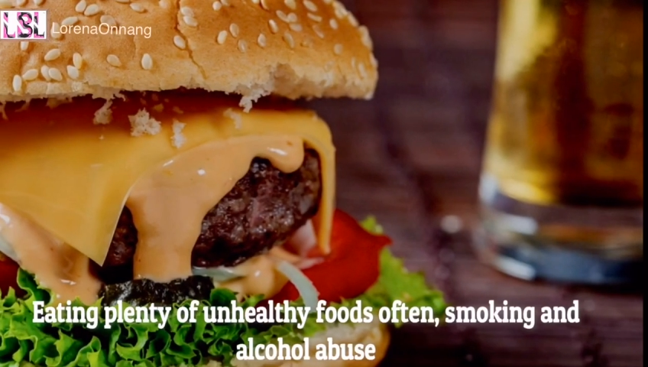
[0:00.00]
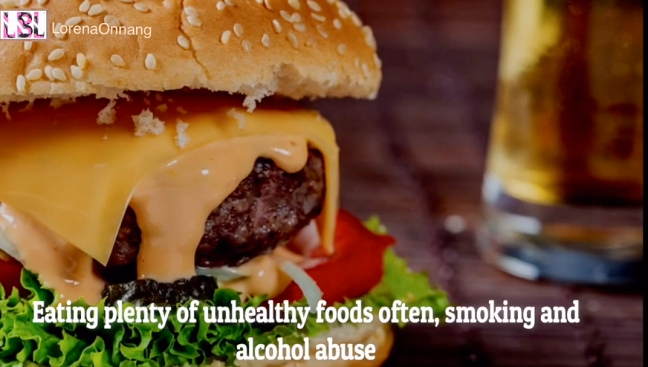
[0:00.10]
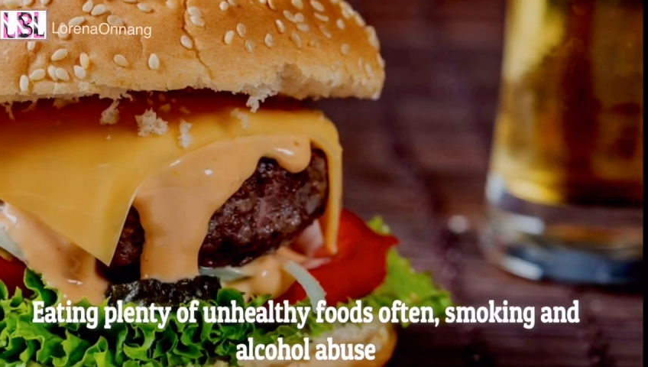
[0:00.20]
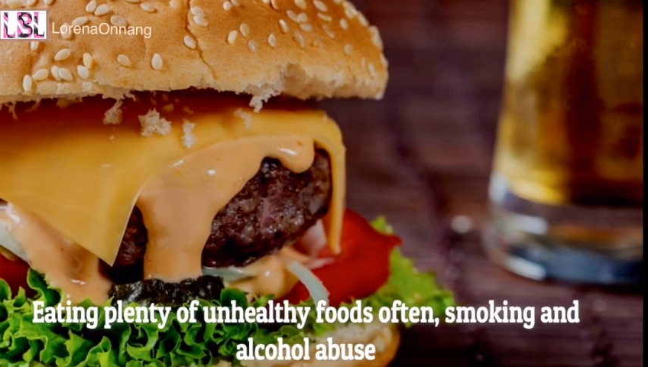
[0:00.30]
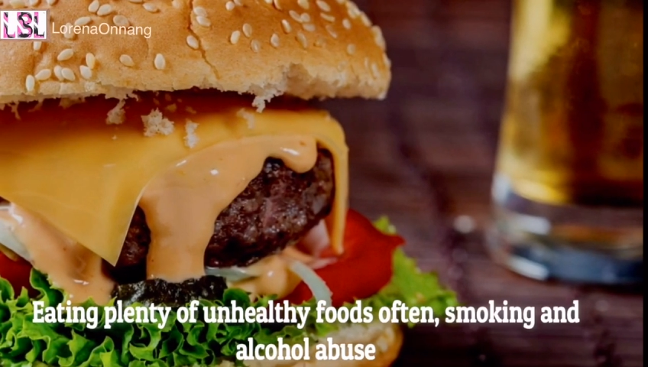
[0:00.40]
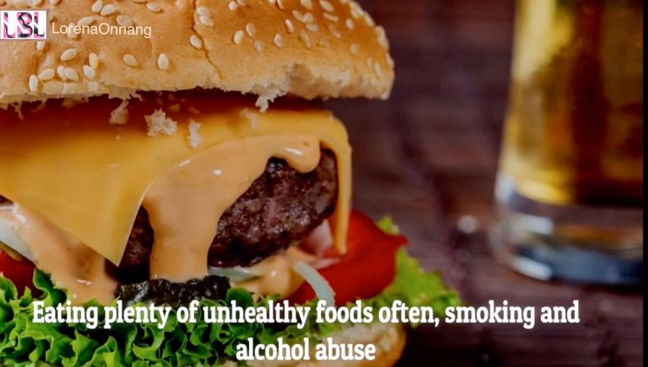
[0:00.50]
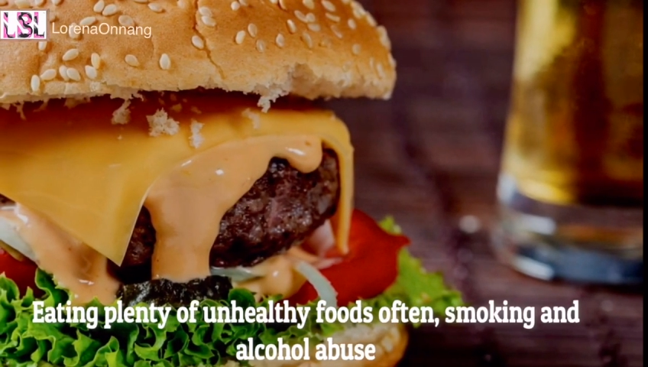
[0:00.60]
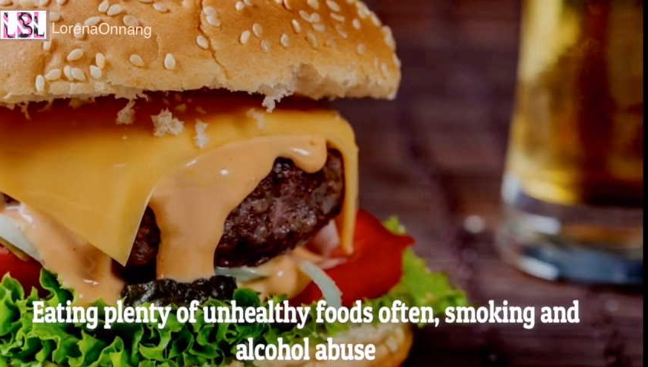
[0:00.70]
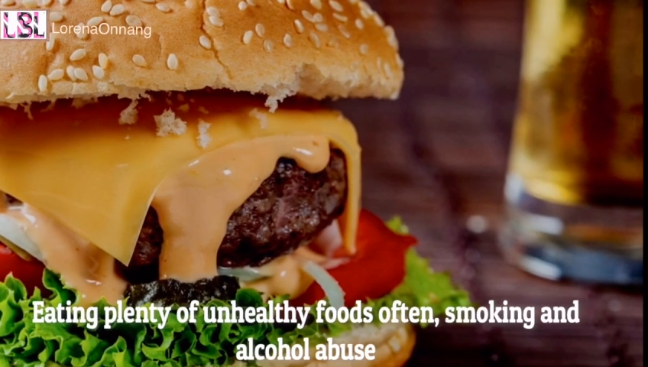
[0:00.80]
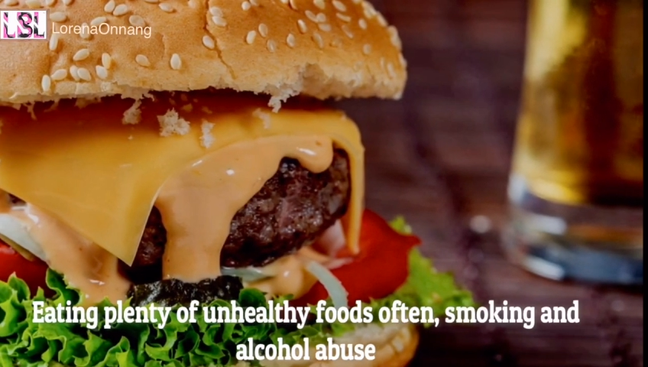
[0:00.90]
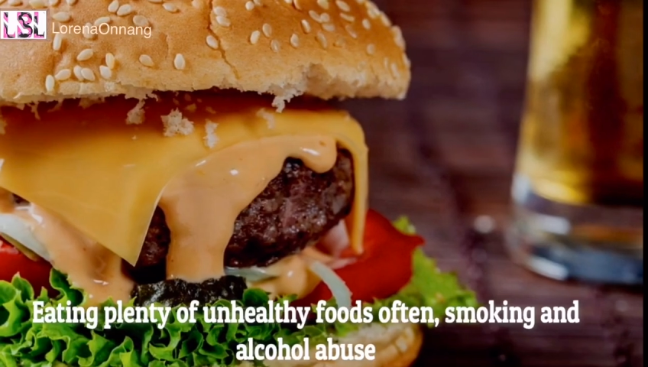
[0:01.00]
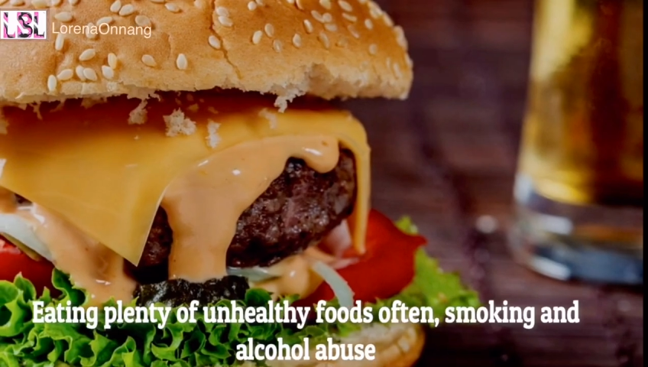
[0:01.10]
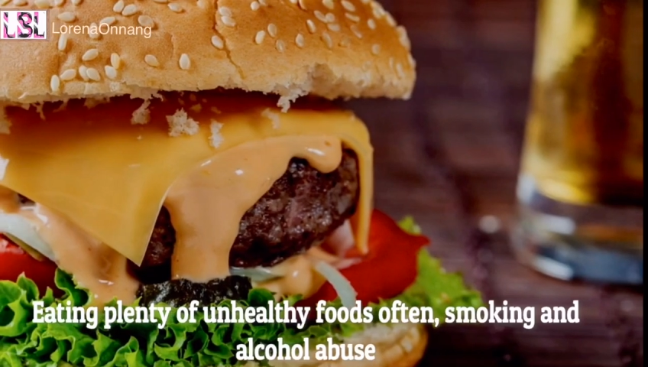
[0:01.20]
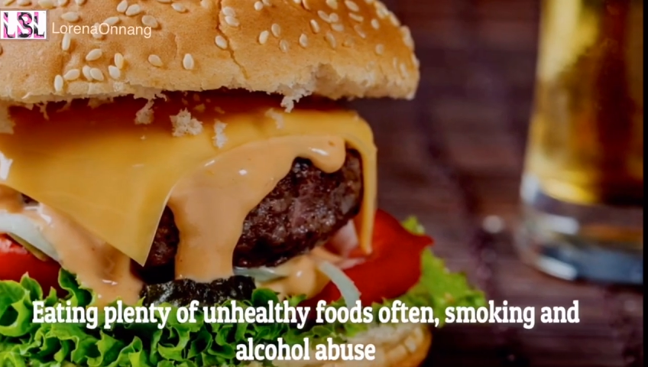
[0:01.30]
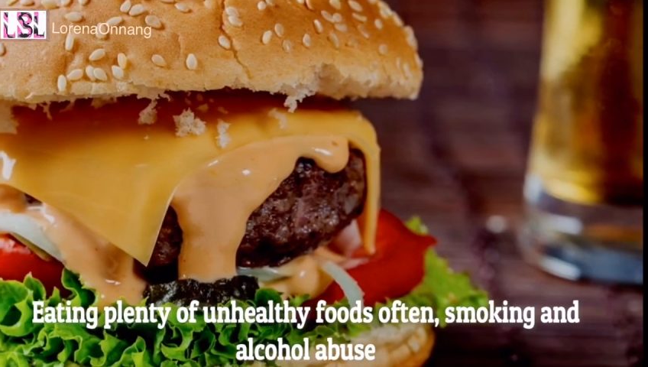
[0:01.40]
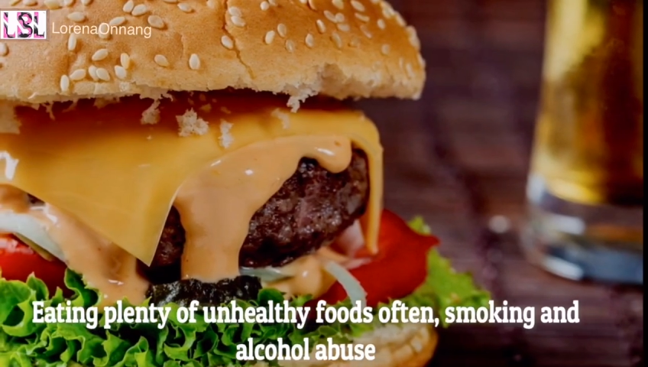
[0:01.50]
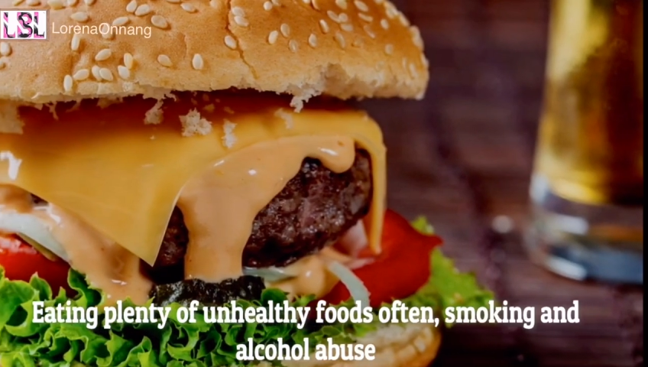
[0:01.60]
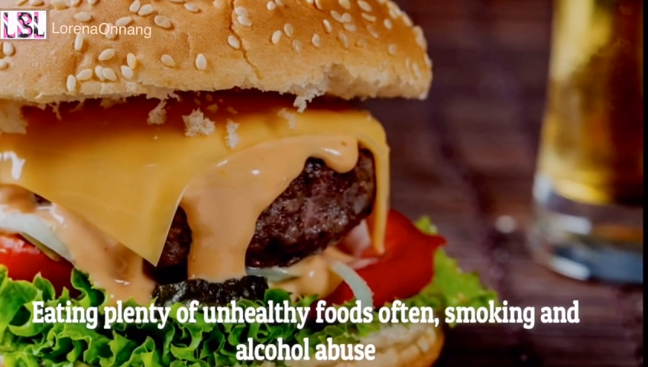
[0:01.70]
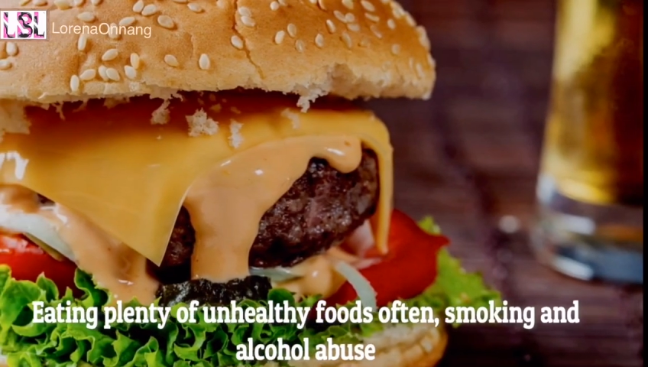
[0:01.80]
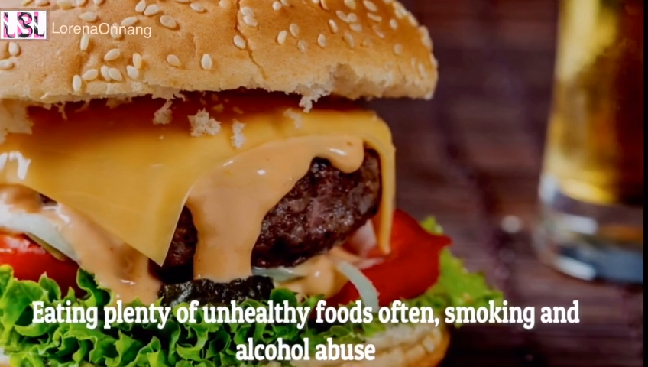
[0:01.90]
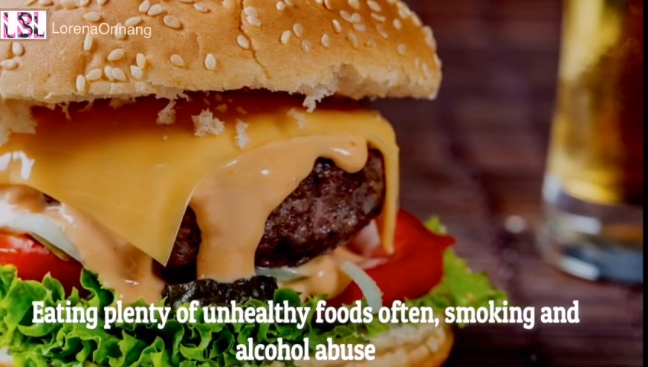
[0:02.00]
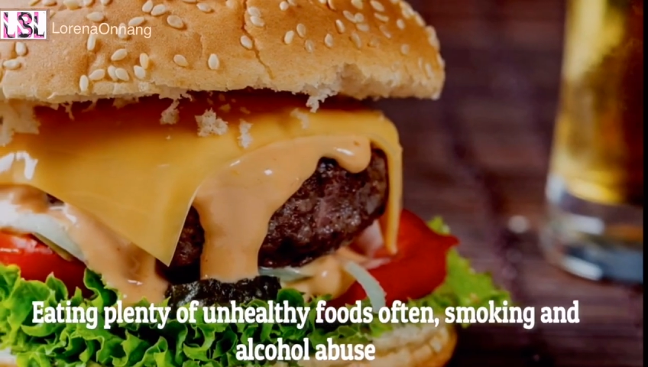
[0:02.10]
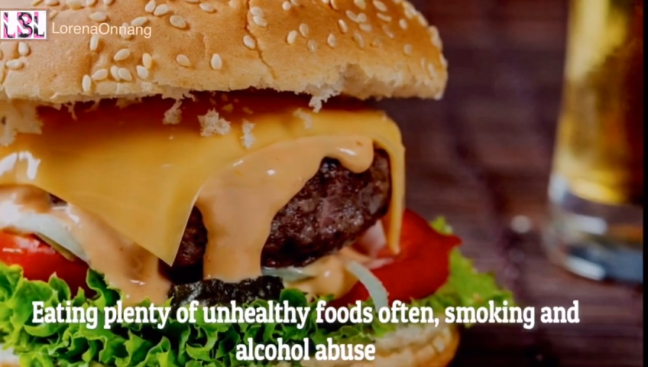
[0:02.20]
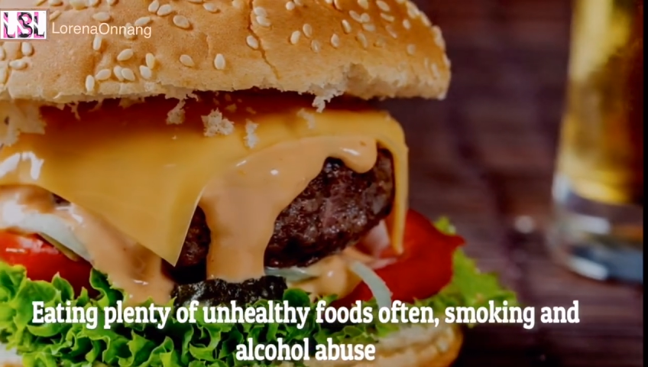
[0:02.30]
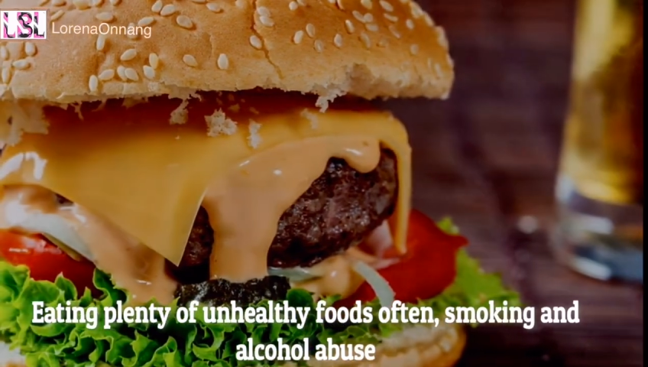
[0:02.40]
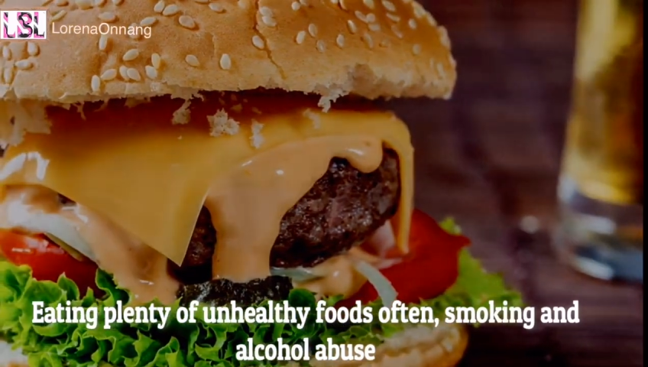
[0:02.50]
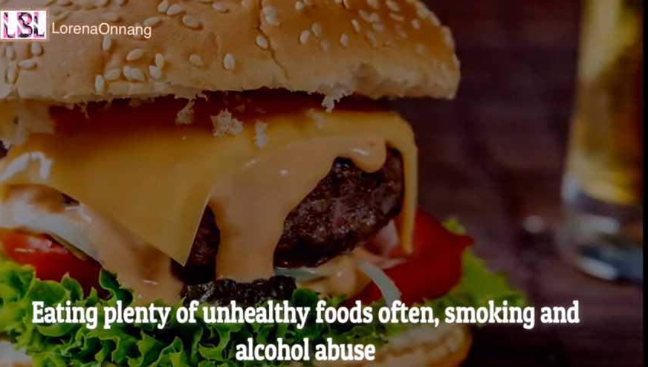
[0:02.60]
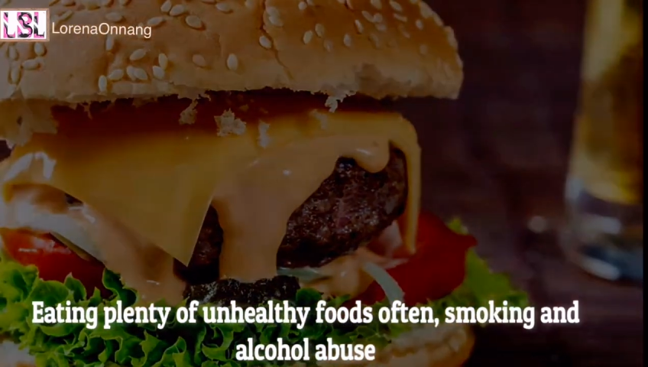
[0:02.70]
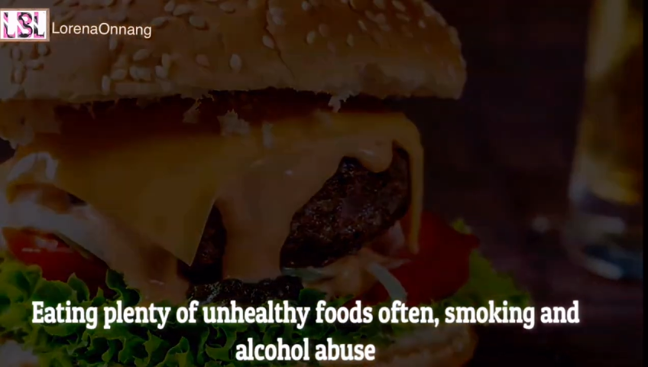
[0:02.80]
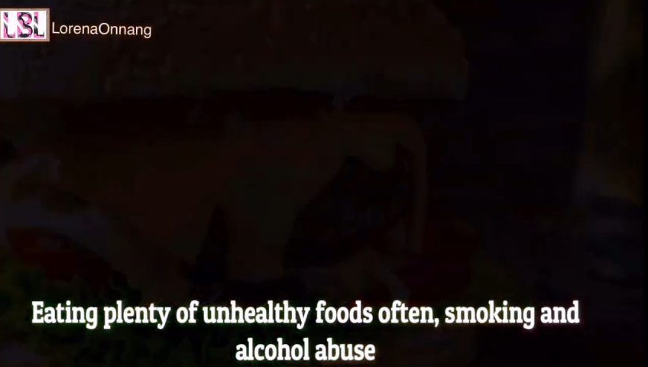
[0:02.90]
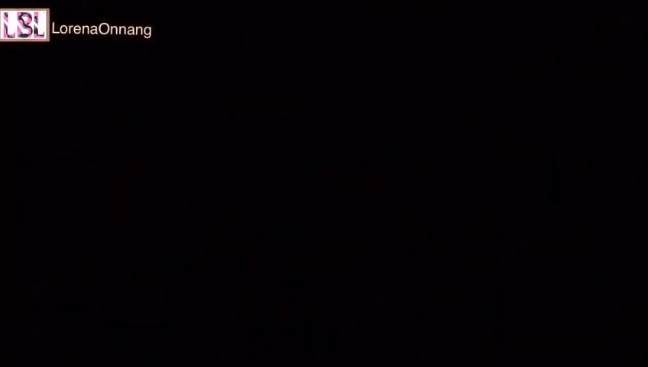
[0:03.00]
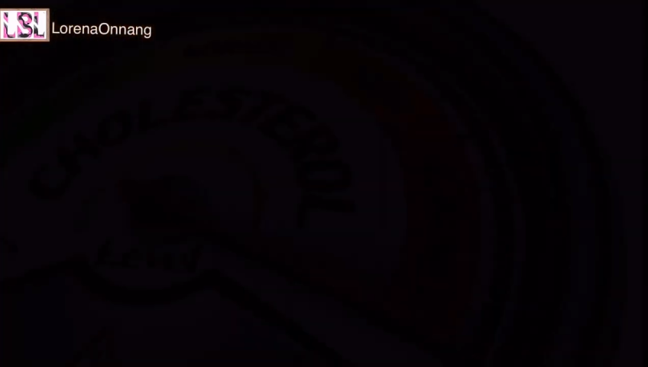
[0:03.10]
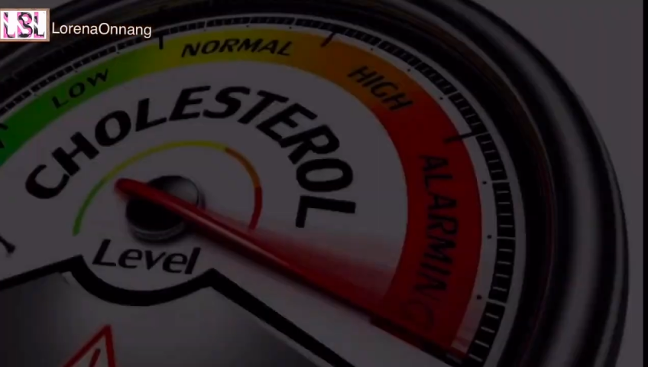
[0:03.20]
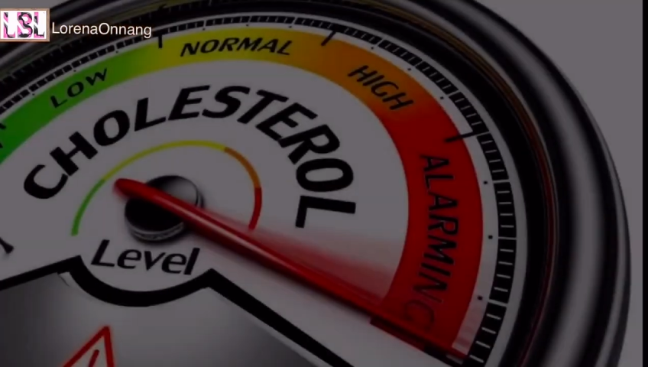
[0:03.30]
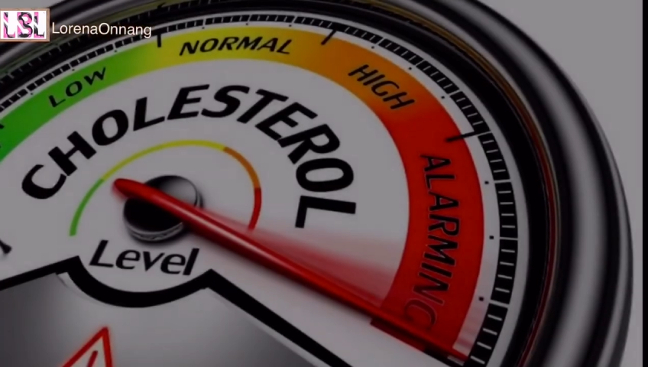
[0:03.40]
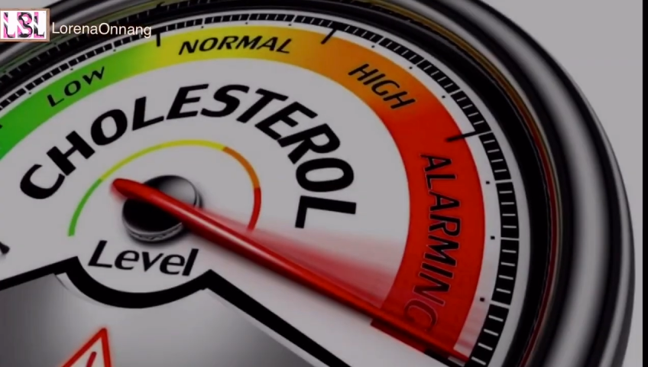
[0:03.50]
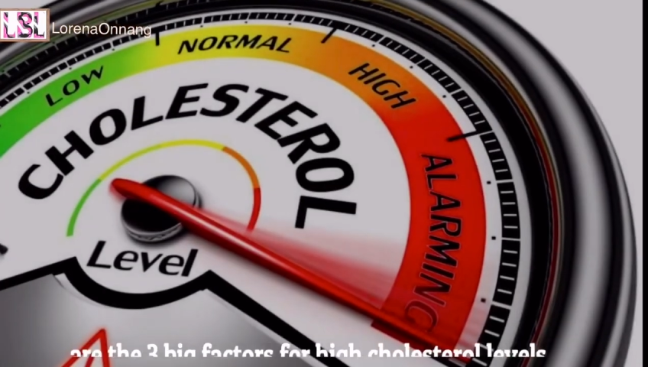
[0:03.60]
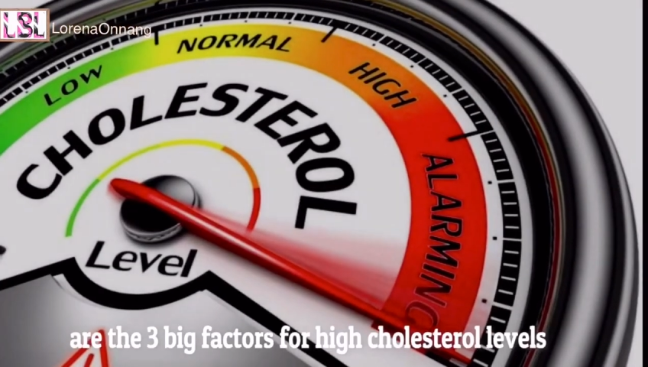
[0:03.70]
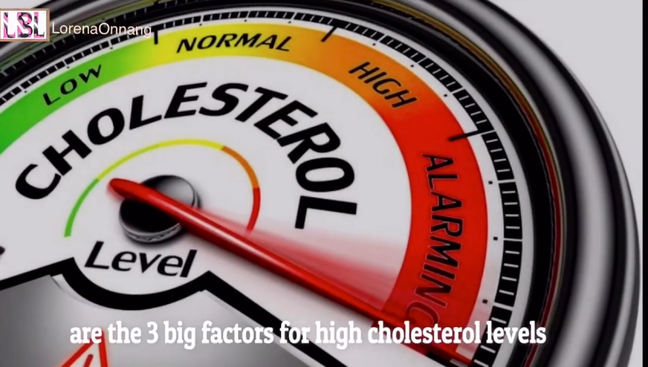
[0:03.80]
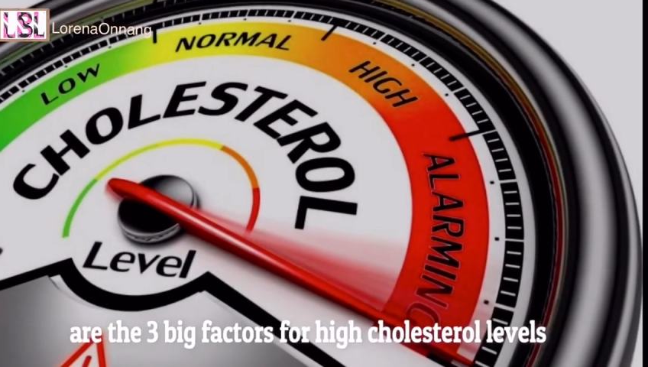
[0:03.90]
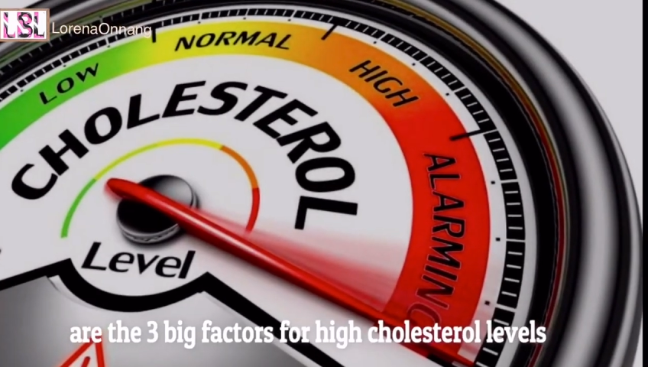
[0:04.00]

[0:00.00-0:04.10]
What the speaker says: Nobody's mouth can be seen.